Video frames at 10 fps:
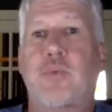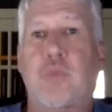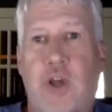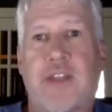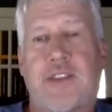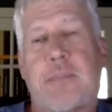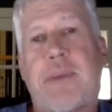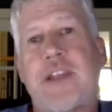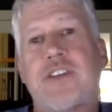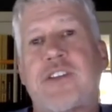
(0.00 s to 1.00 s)
look at the
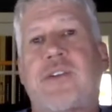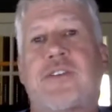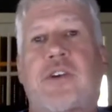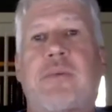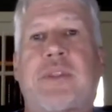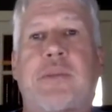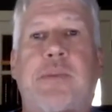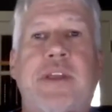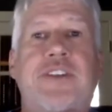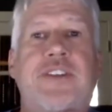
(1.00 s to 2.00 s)
patient, you determine what the
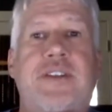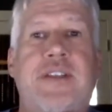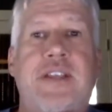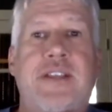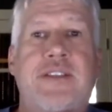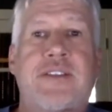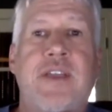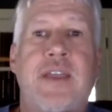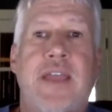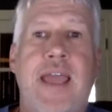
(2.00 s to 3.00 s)
patient needs,
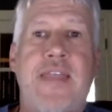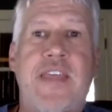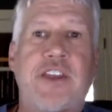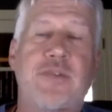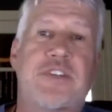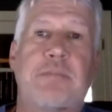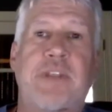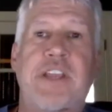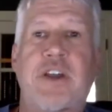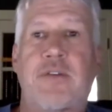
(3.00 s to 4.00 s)
and then you
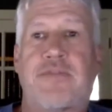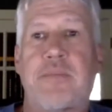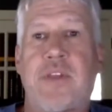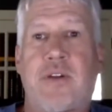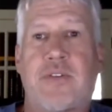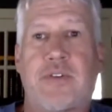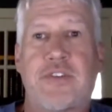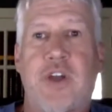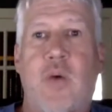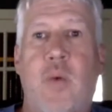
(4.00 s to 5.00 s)
simply go from there. There's
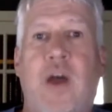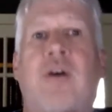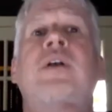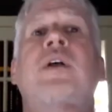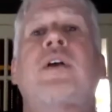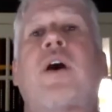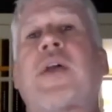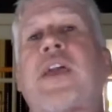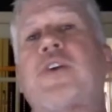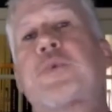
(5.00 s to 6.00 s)
no, well,
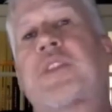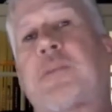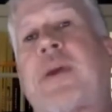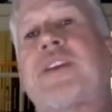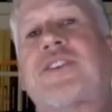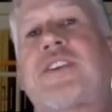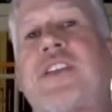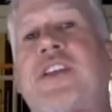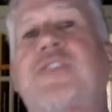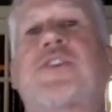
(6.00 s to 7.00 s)
okay, here's what the patient
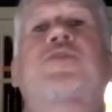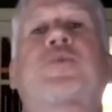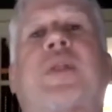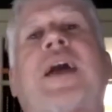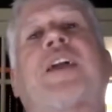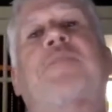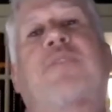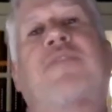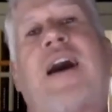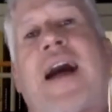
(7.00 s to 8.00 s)
needs, here's what I can
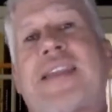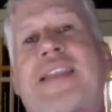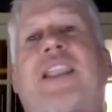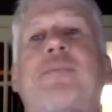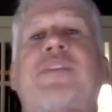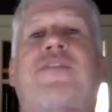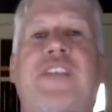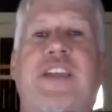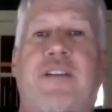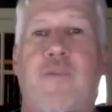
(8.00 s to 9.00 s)
provide. Now let me
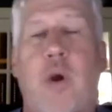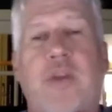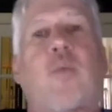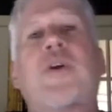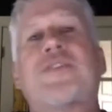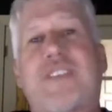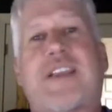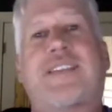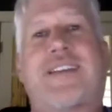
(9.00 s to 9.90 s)
think of where's the